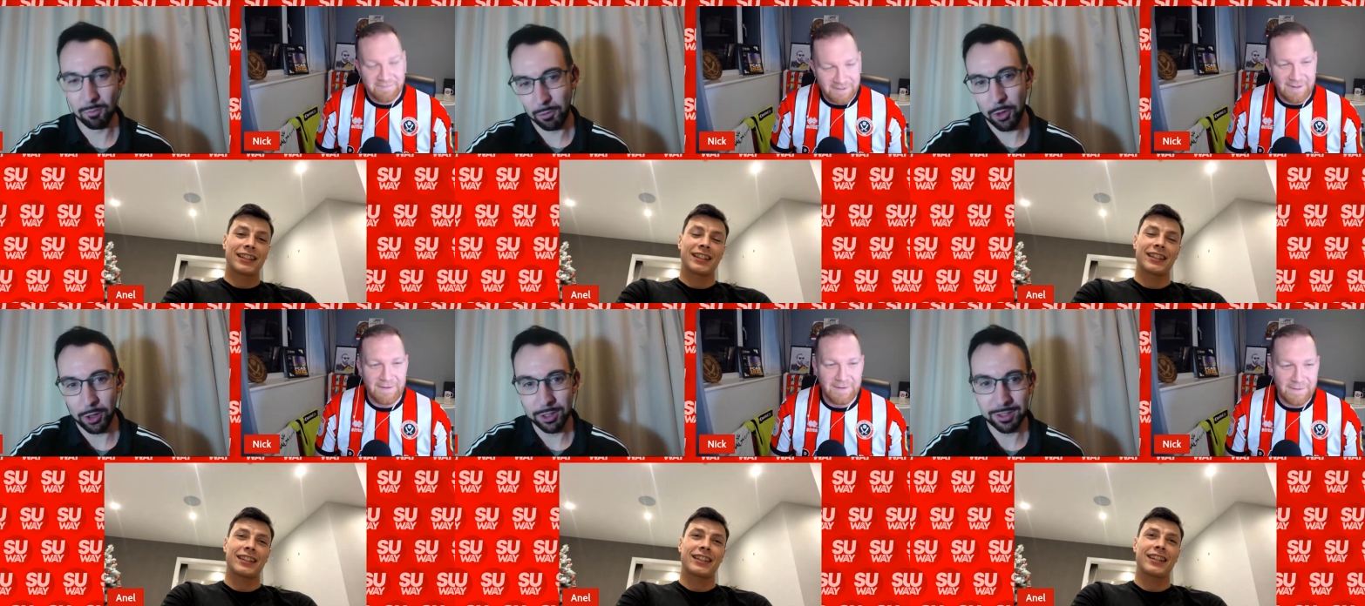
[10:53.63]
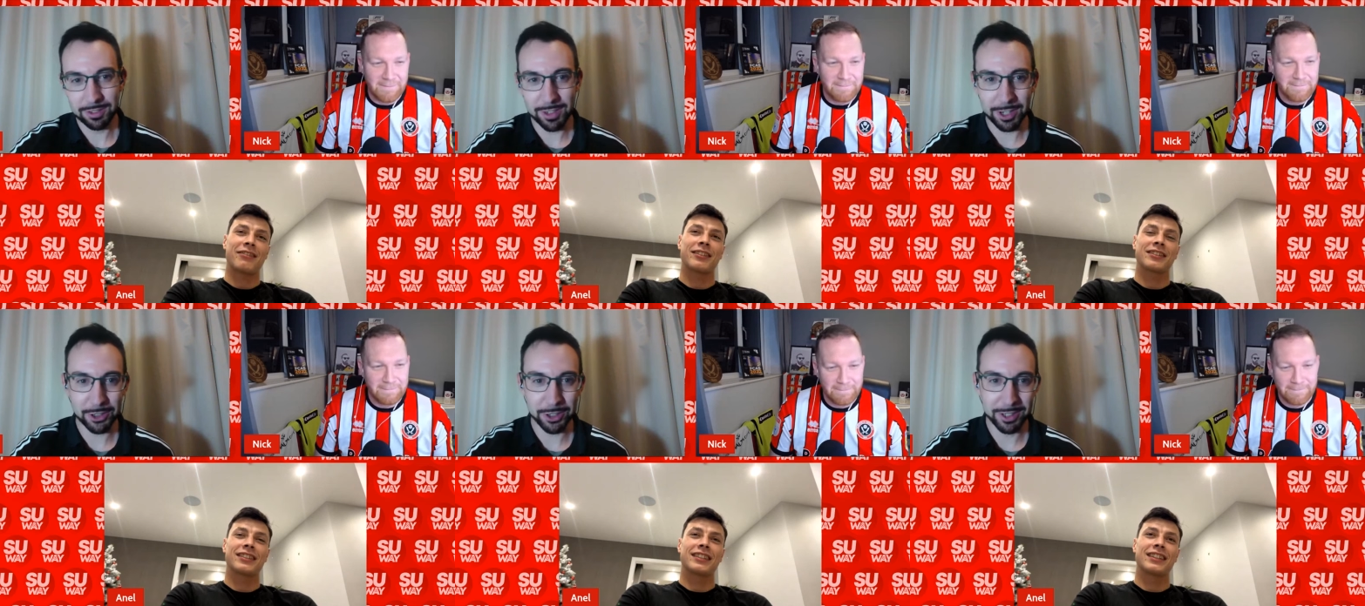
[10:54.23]
Speaker 1: yeah. Of course, think
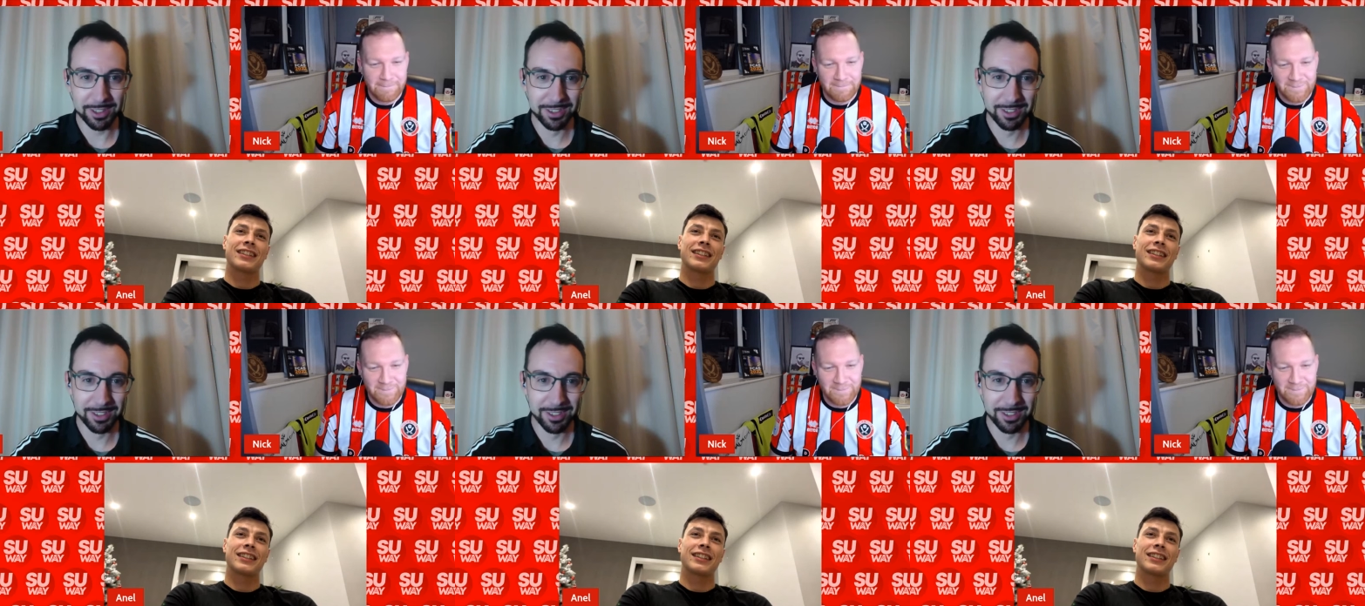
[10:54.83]
uh, naturally.